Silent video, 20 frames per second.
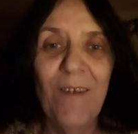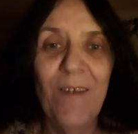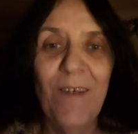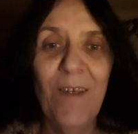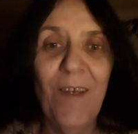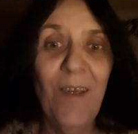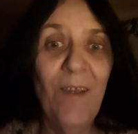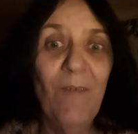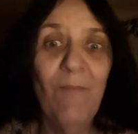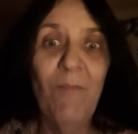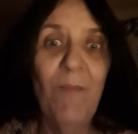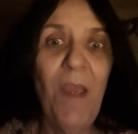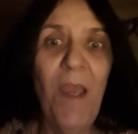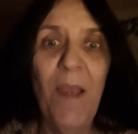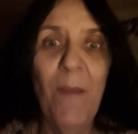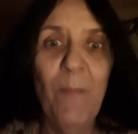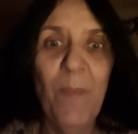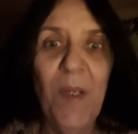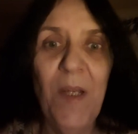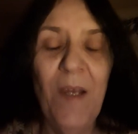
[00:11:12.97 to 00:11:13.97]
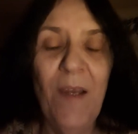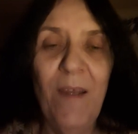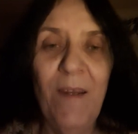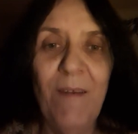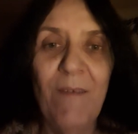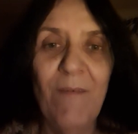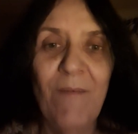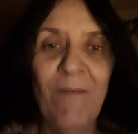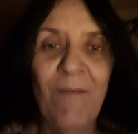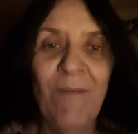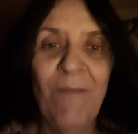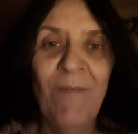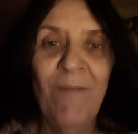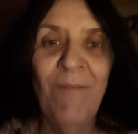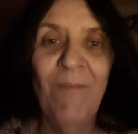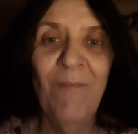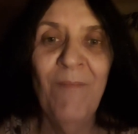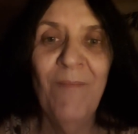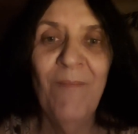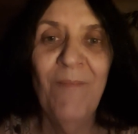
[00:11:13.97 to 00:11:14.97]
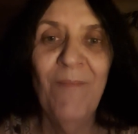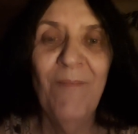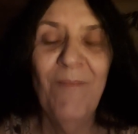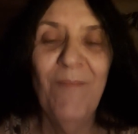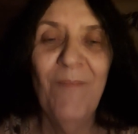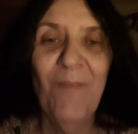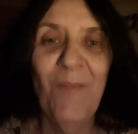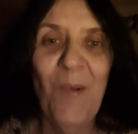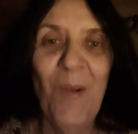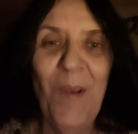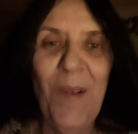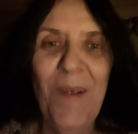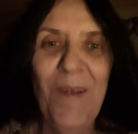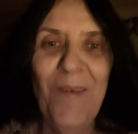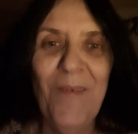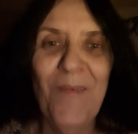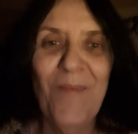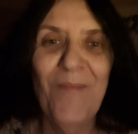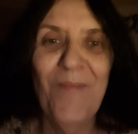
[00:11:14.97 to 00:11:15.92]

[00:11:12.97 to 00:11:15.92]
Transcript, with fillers: It can't be done, right?